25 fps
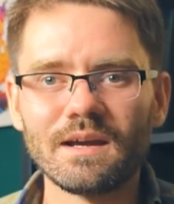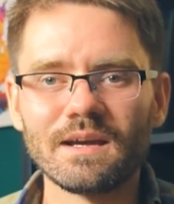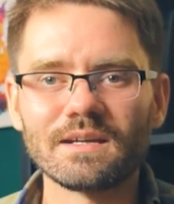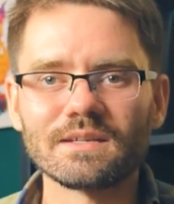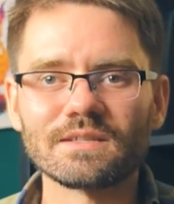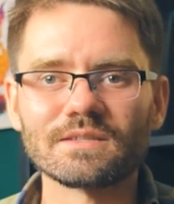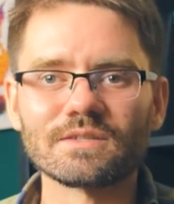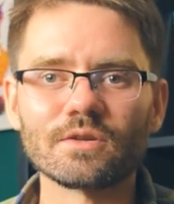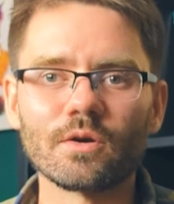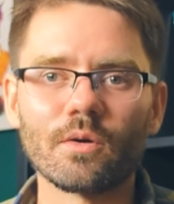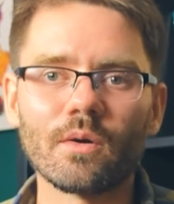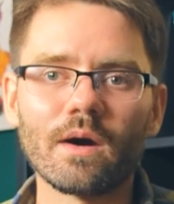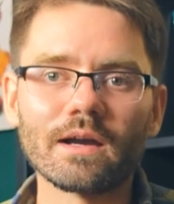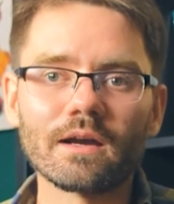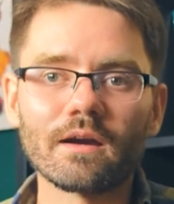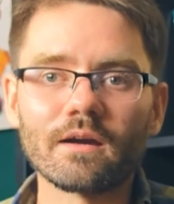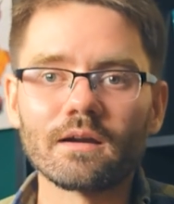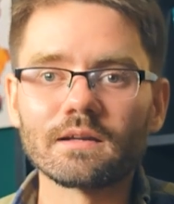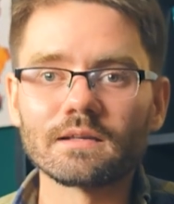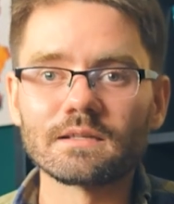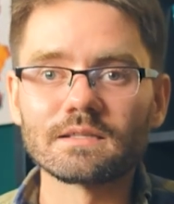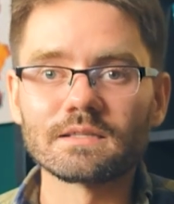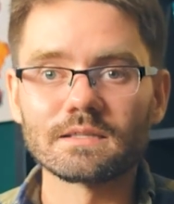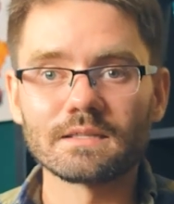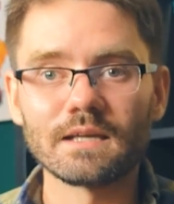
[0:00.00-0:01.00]
So I got
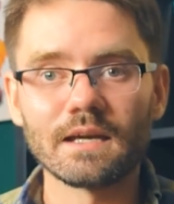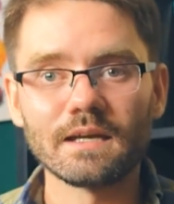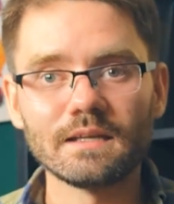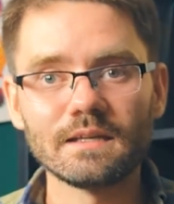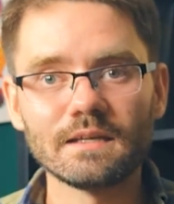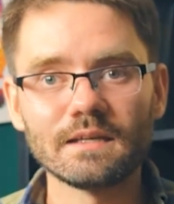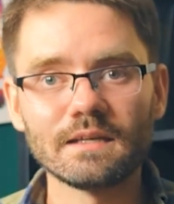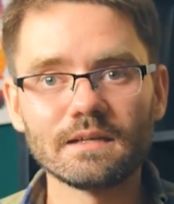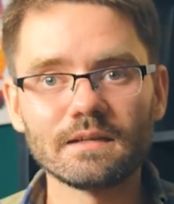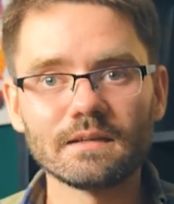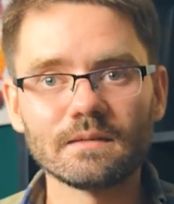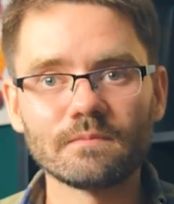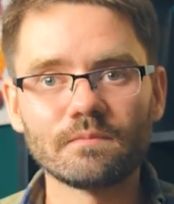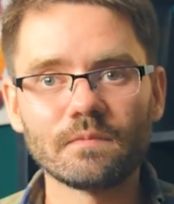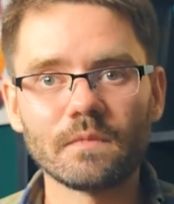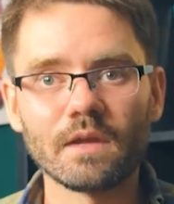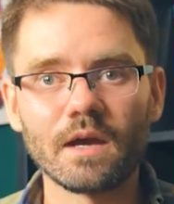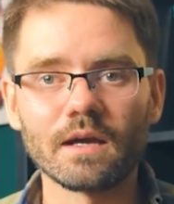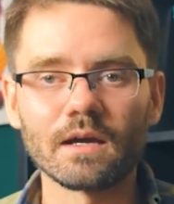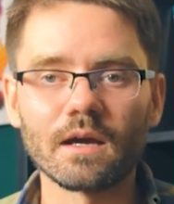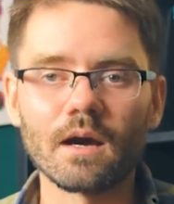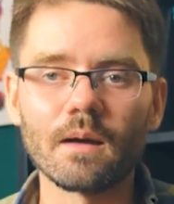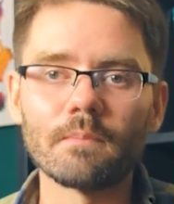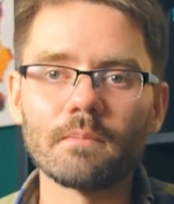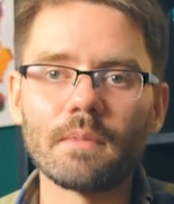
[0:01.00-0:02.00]
excited, I
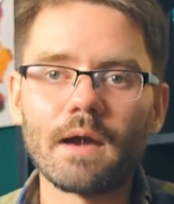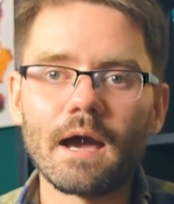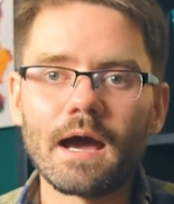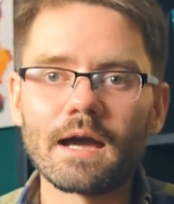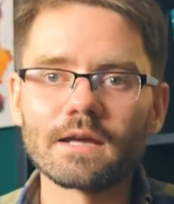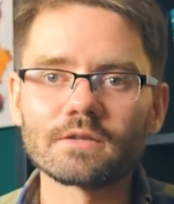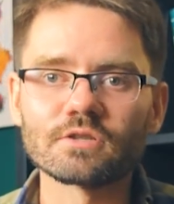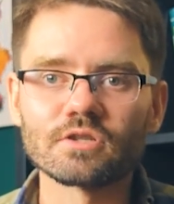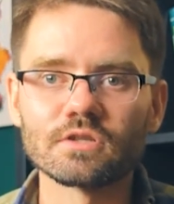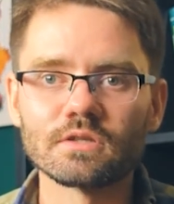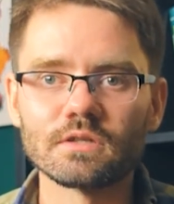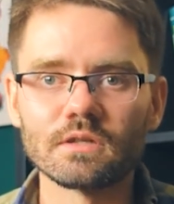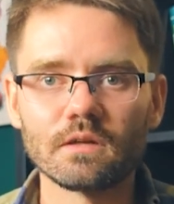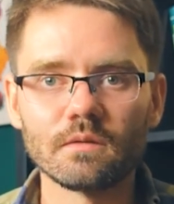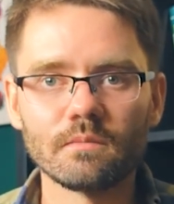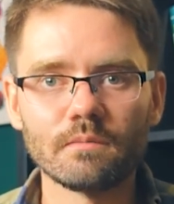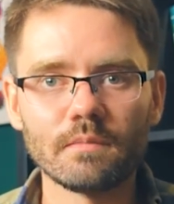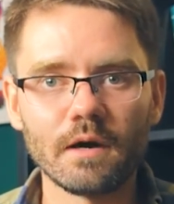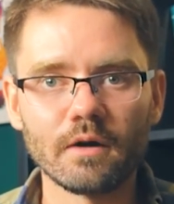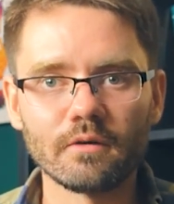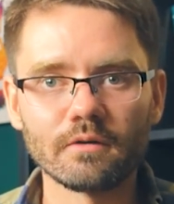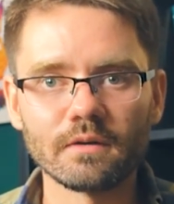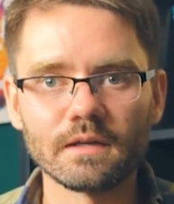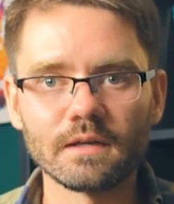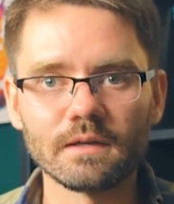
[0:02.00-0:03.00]
got passionate
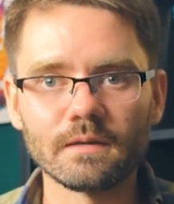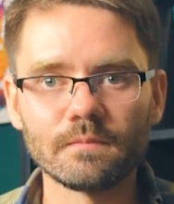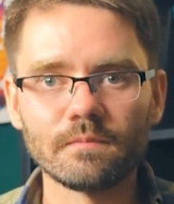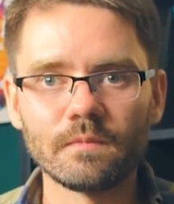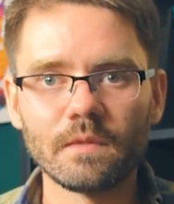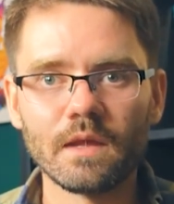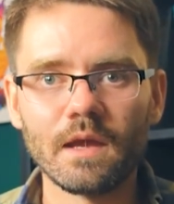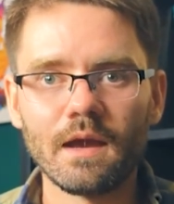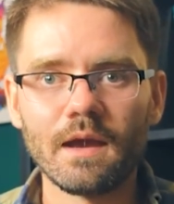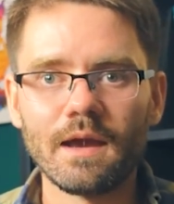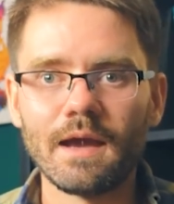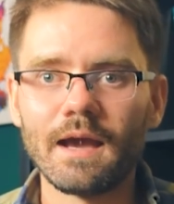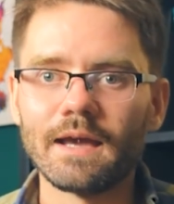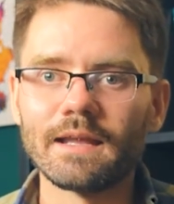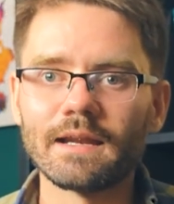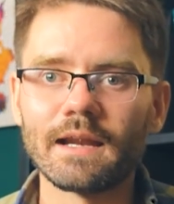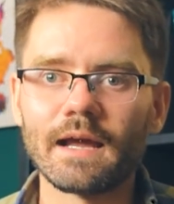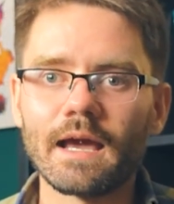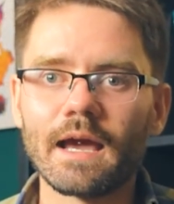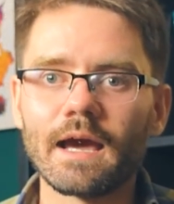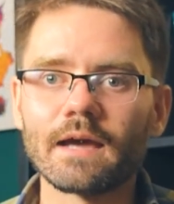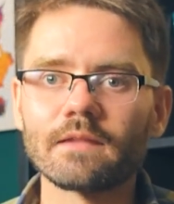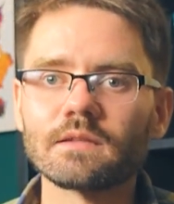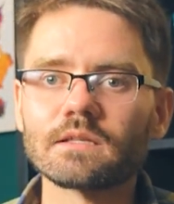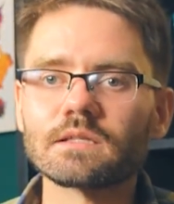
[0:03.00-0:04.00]
about it, and I
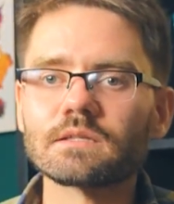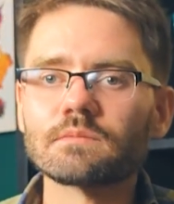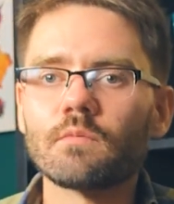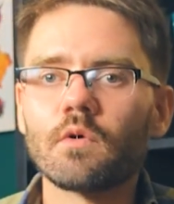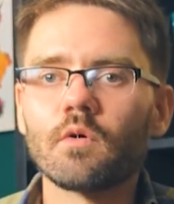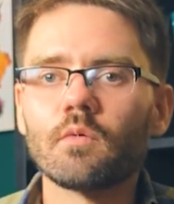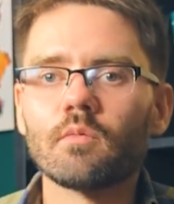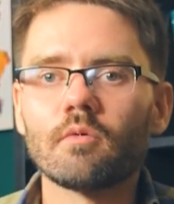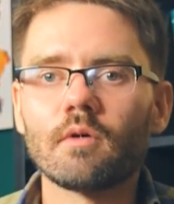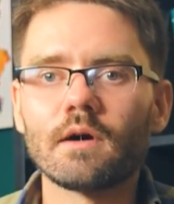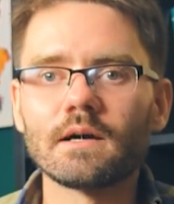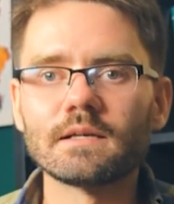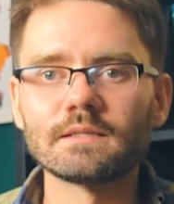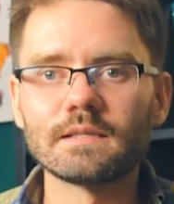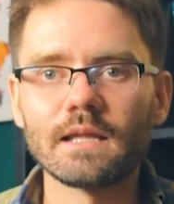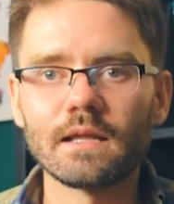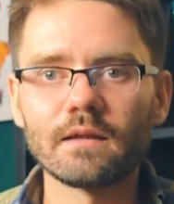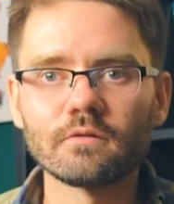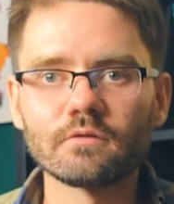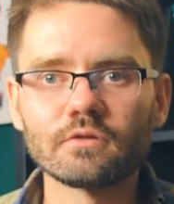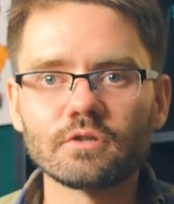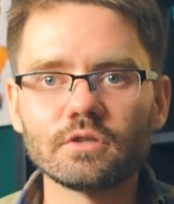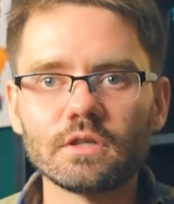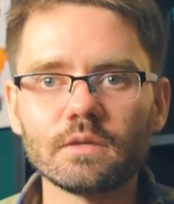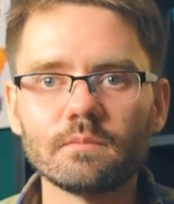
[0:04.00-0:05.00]
had this mobilized
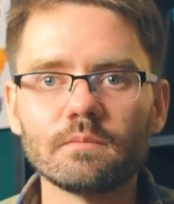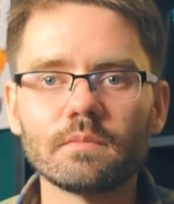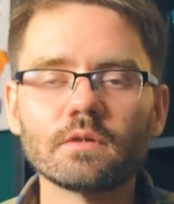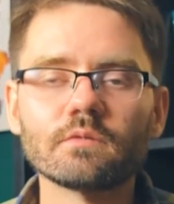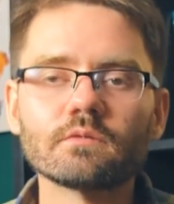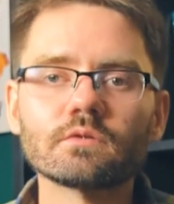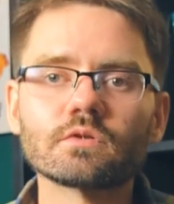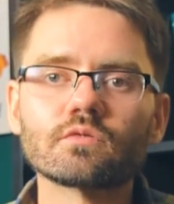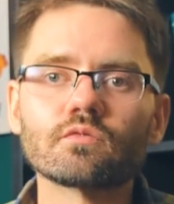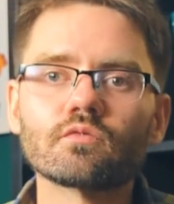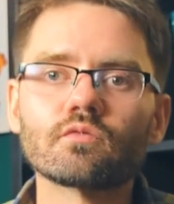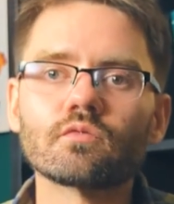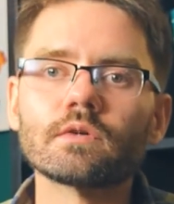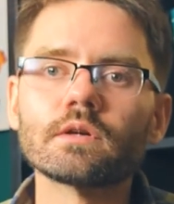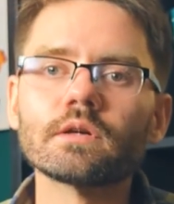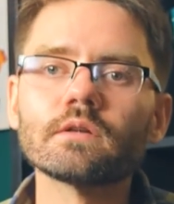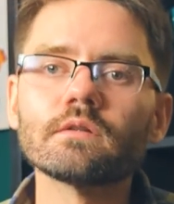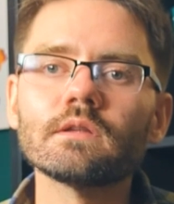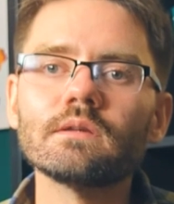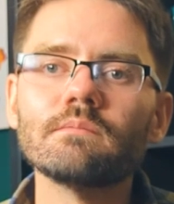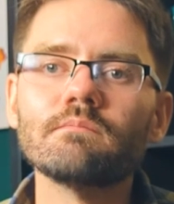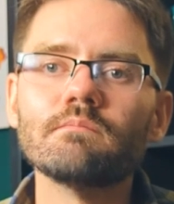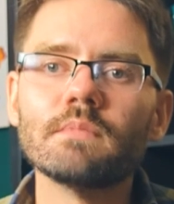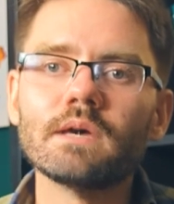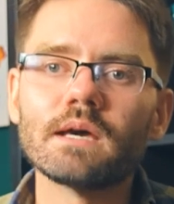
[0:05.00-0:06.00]
energy, but it was
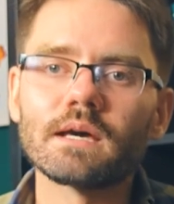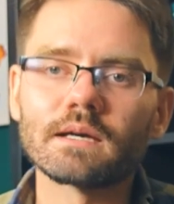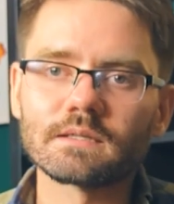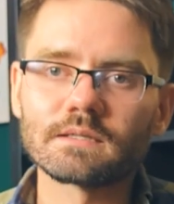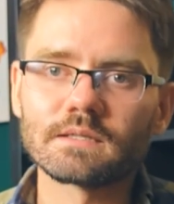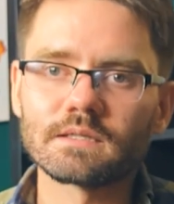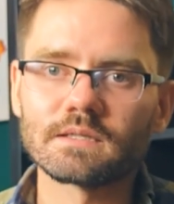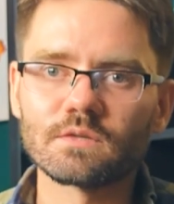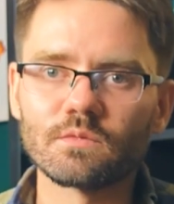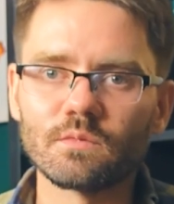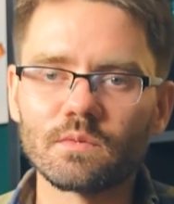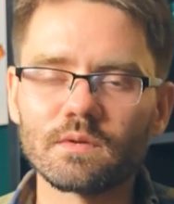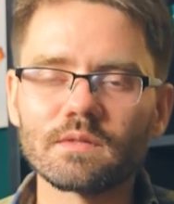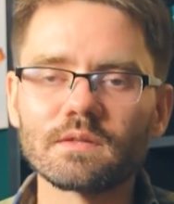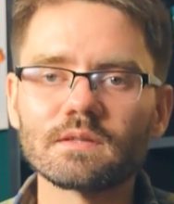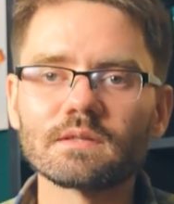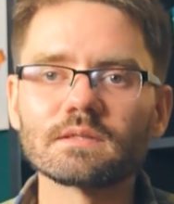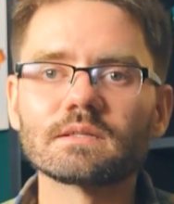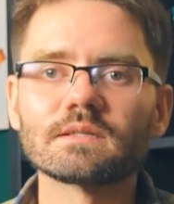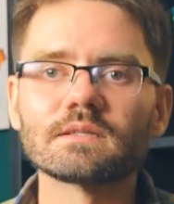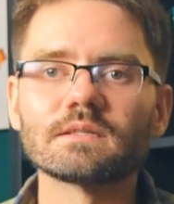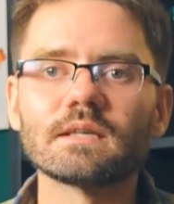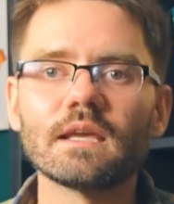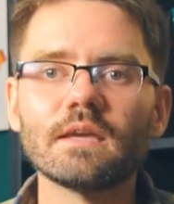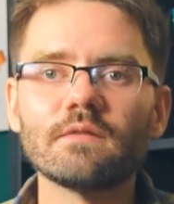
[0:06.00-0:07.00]
really mixed with
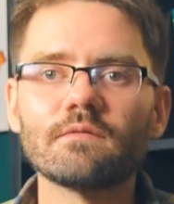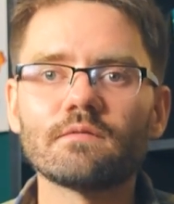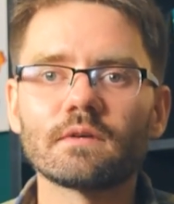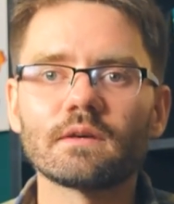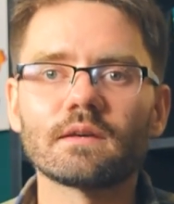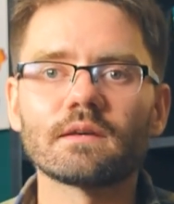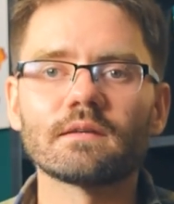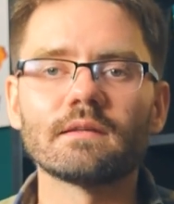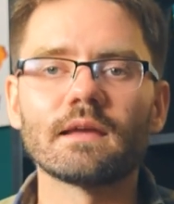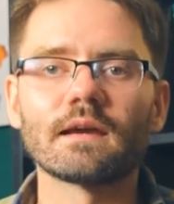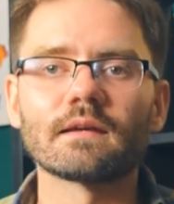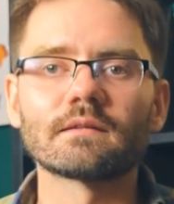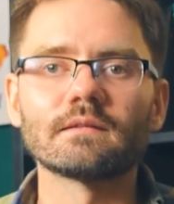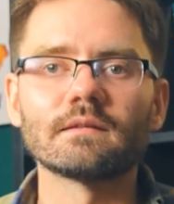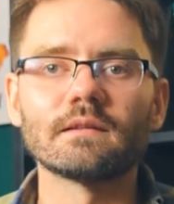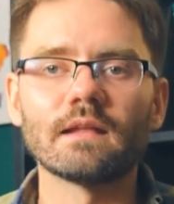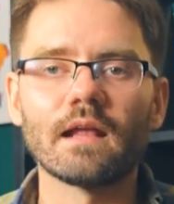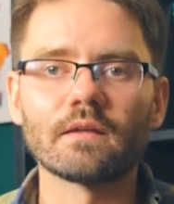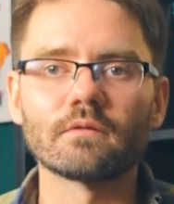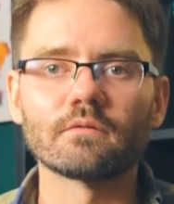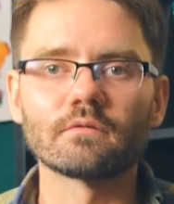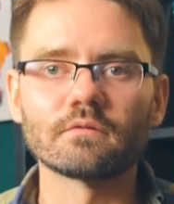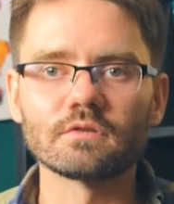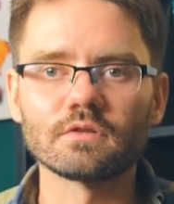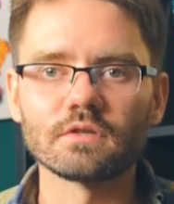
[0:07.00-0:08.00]
this safe and connected
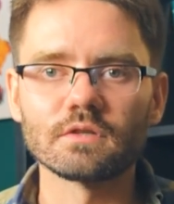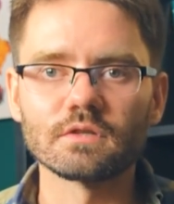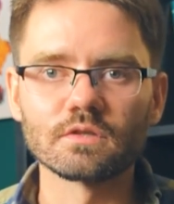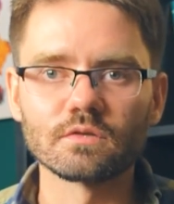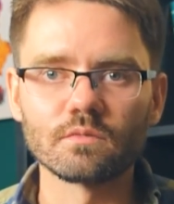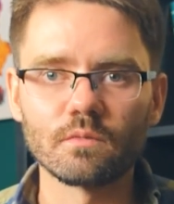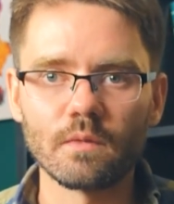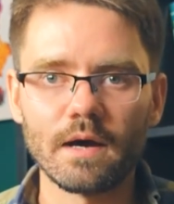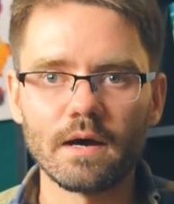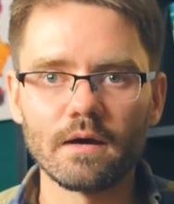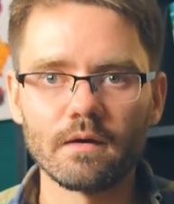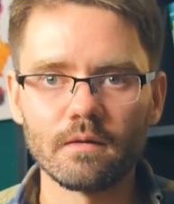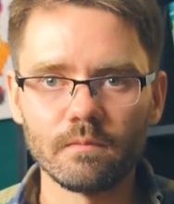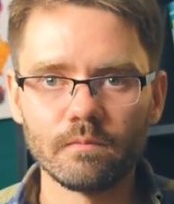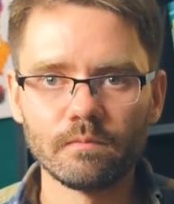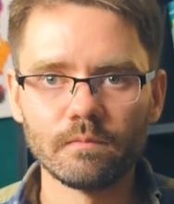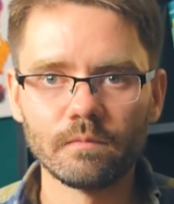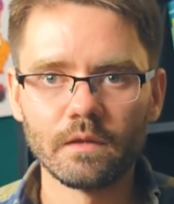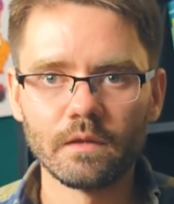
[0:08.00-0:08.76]
energy as well.